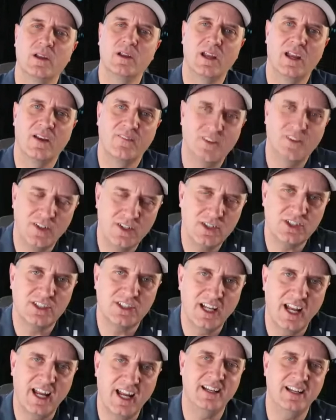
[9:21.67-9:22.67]
if your
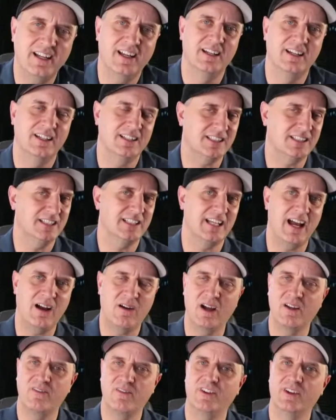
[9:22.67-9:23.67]
state, and this is
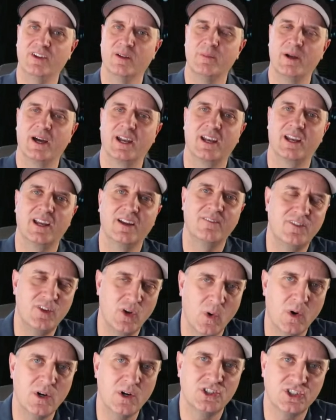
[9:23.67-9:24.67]
how I feel about it, if
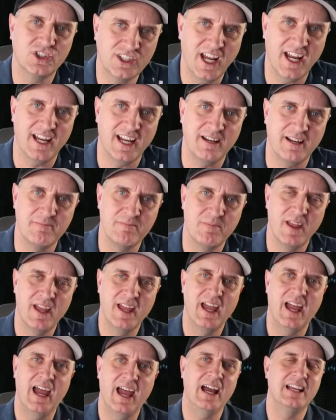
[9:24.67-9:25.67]
your state
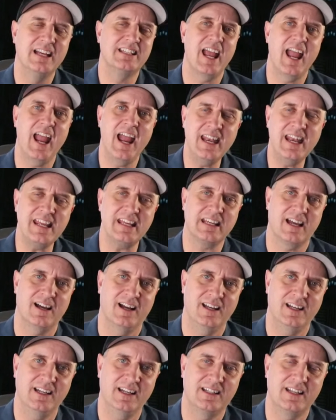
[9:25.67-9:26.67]
has any
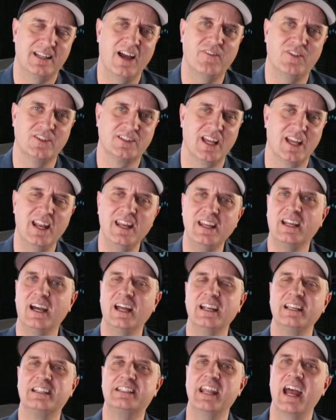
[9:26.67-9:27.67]
kind of deficit, any
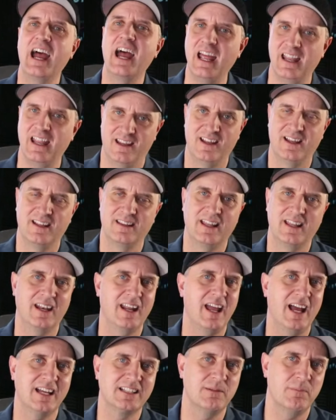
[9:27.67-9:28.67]
kind of debt that
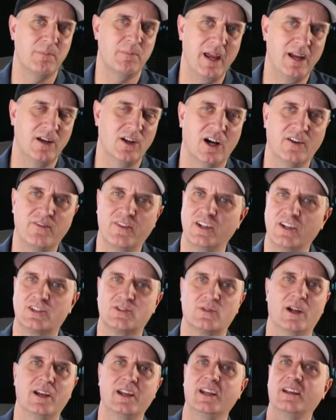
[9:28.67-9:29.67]
it hasn't paid off and
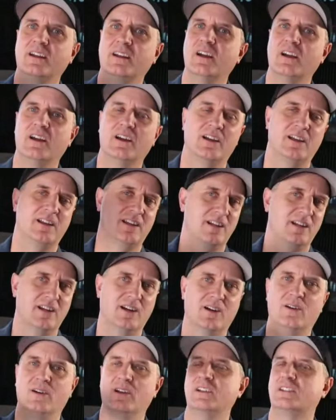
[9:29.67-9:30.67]
it's running, you
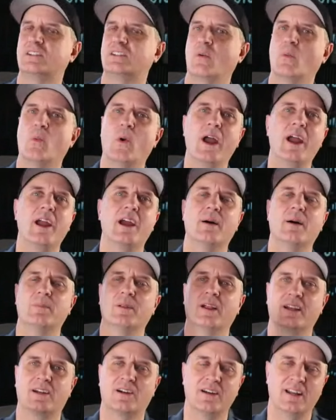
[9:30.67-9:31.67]
know, it's way up
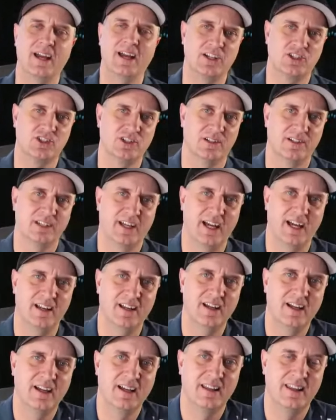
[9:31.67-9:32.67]
like our national debt,
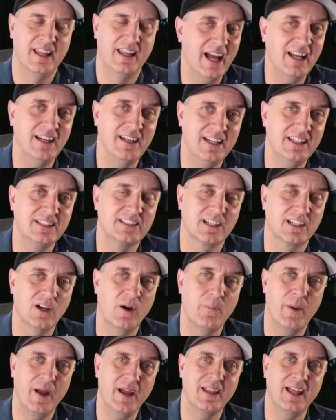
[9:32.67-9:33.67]
that needs to
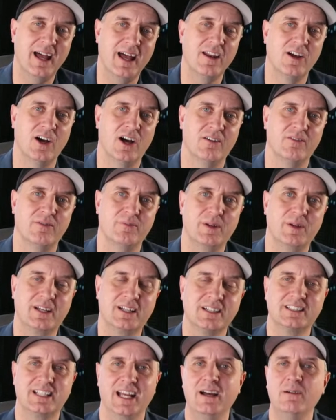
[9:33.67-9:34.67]
go pay that off
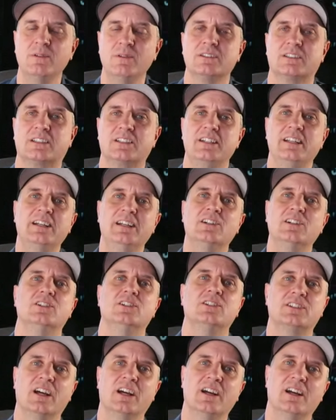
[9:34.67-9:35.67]
because that was
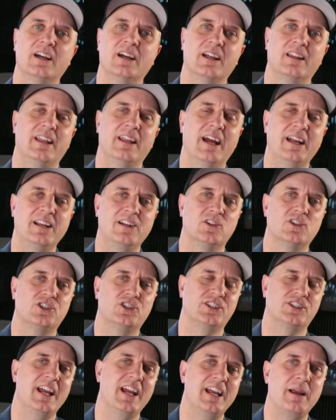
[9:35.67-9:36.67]
years that your
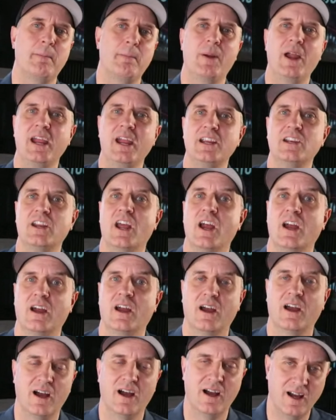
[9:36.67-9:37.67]
state paid,
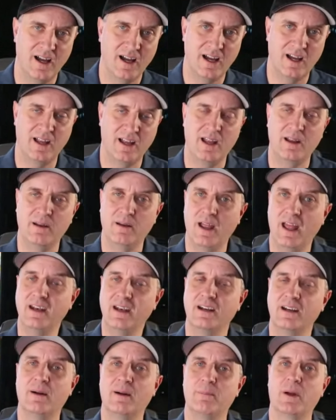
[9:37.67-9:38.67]
uh, it
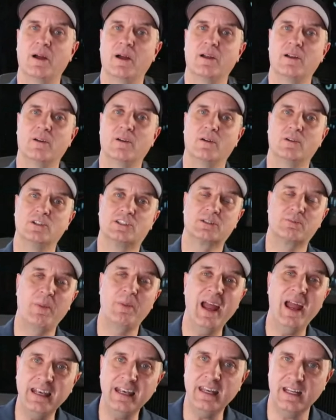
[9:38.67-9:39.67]
ended up
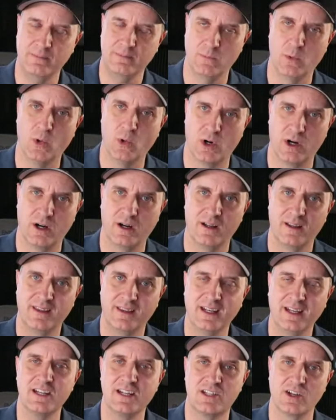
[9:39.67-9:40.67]
spending more
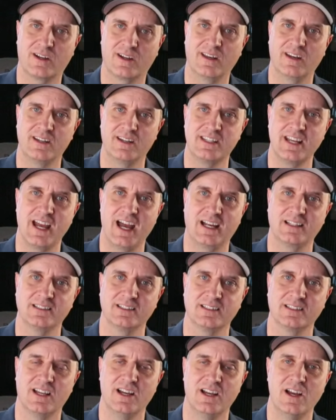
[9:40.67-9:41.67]
than they took in in
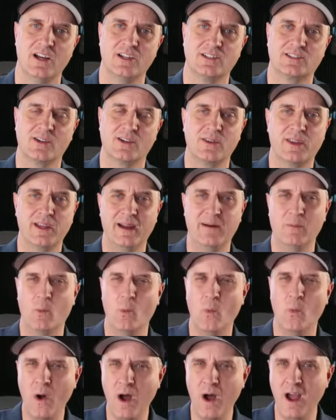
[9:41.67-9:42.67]
taxes. So that
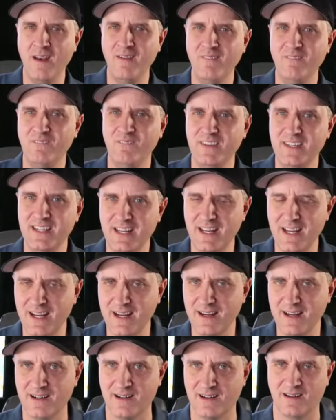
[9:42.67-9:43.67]
one
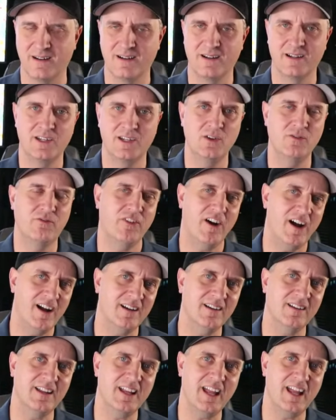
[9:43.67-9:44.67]
year you
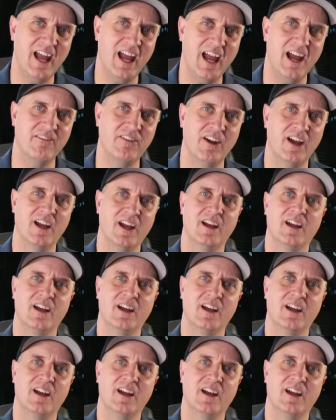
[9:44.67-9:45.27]
finally have